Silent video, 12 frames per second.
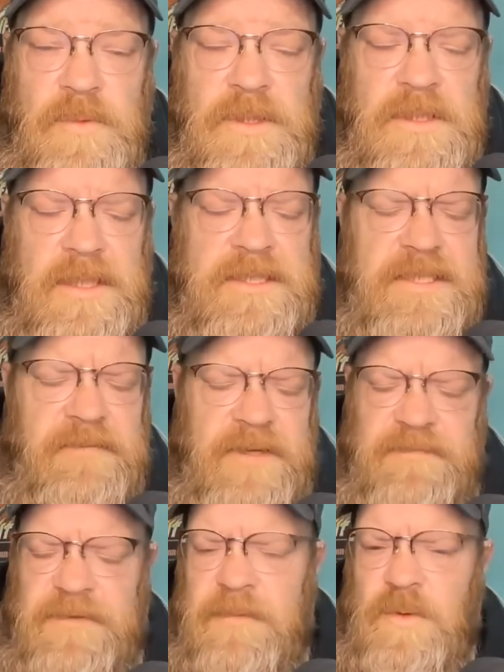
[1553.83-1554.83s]
We'll uh, see if
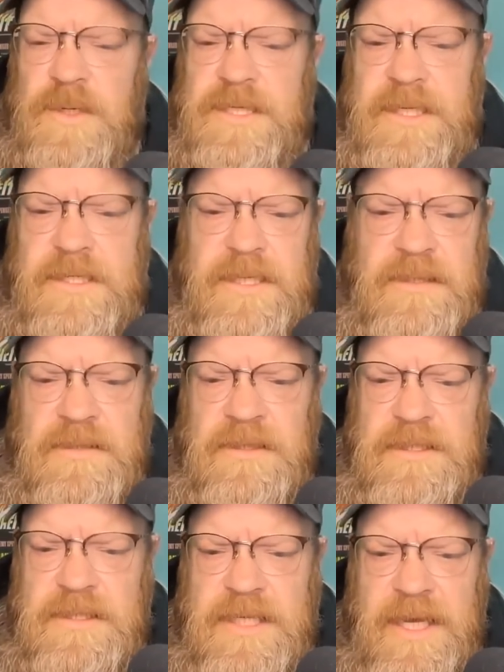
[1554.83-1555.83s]
we can find more details
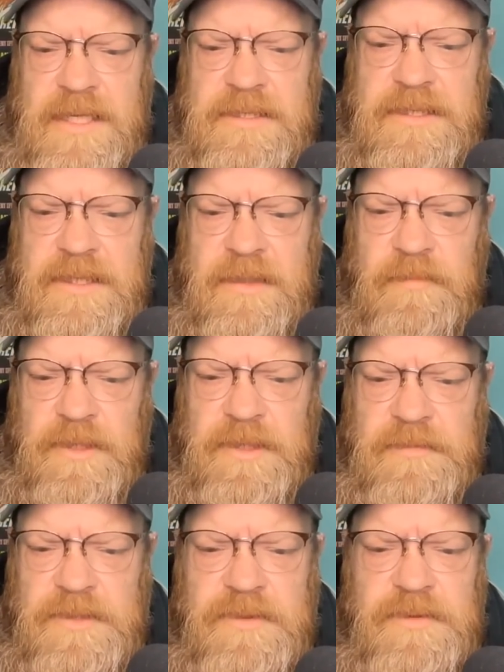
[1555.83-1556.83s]
on this case and uh,
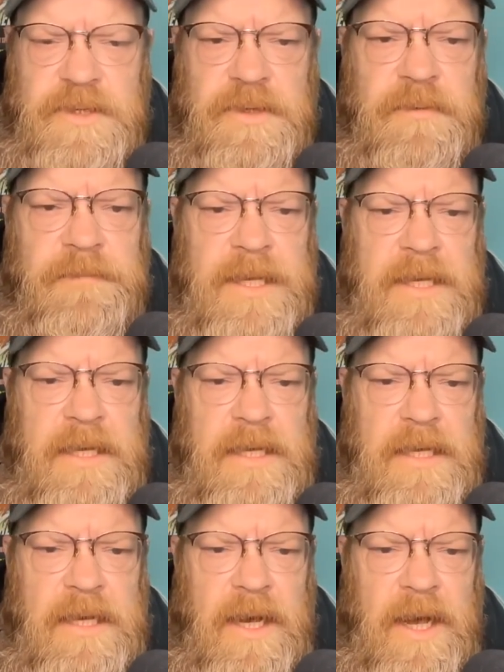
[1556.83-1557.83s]
bring them to you.
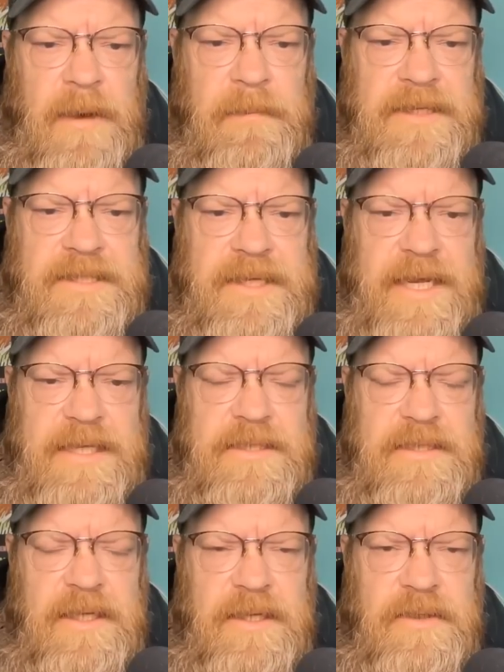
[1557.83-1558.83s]
Uh, but
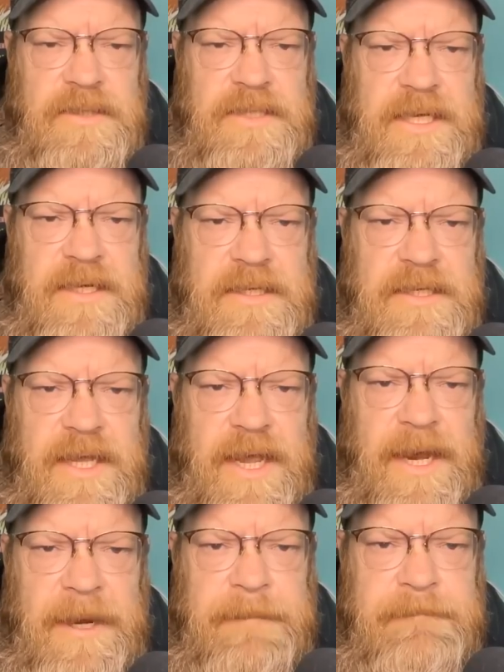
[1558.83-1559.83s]
today's uh, good deed of the
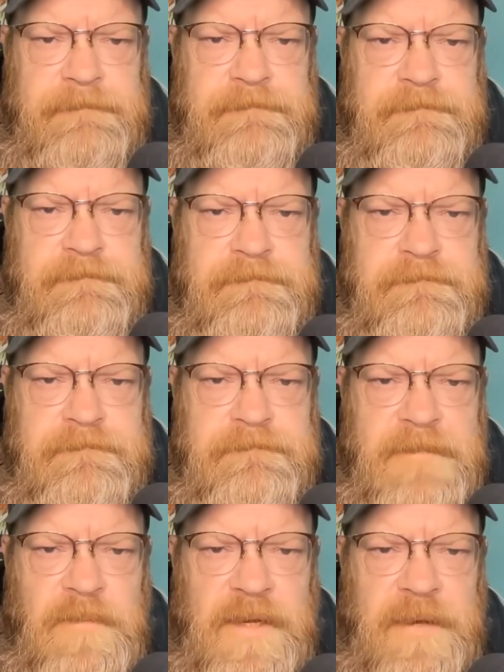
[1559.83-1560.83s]
day,
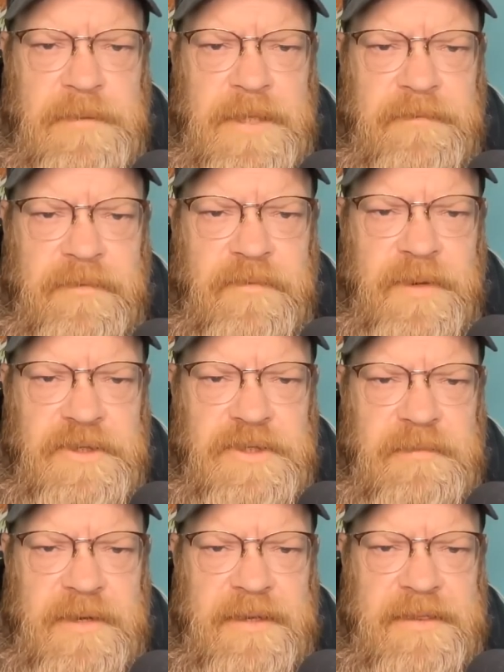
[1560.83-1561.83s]
we got plenty of
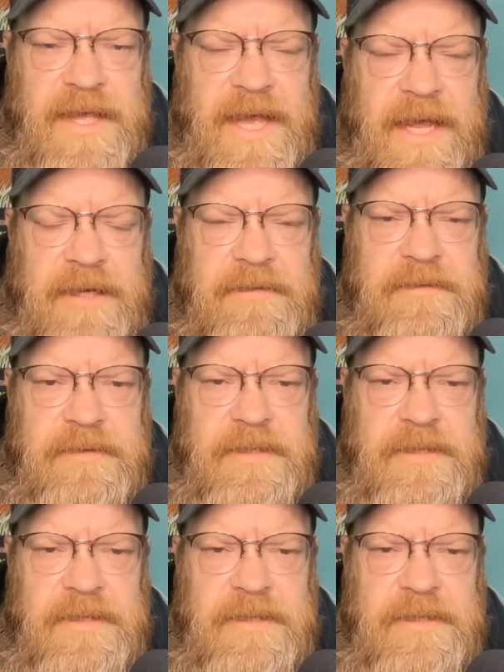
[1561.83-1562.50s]
information about that.